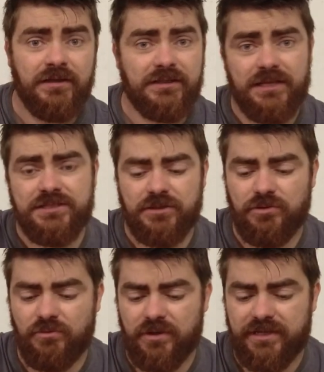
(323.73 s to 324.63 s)
Classic
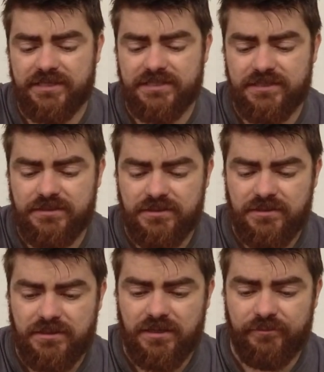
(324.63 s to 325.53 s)
Cool 180
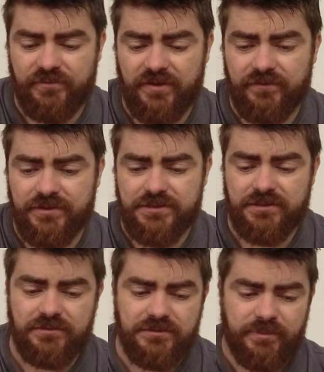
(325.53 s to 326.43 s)

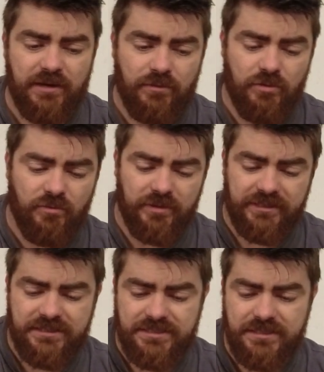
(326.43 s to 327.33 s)
differs to PowerCool
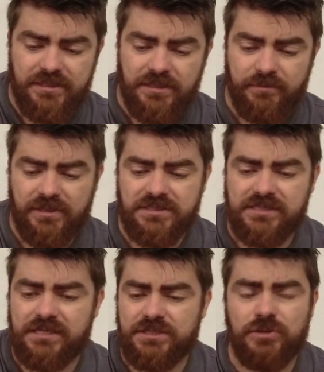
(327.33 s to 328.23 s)
180 because
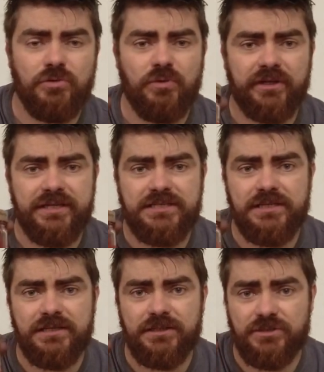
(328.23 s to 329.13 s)
Classic Cool
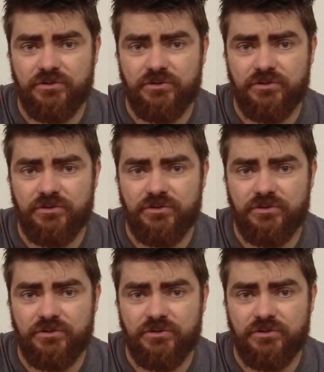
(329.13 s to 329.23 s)
180 is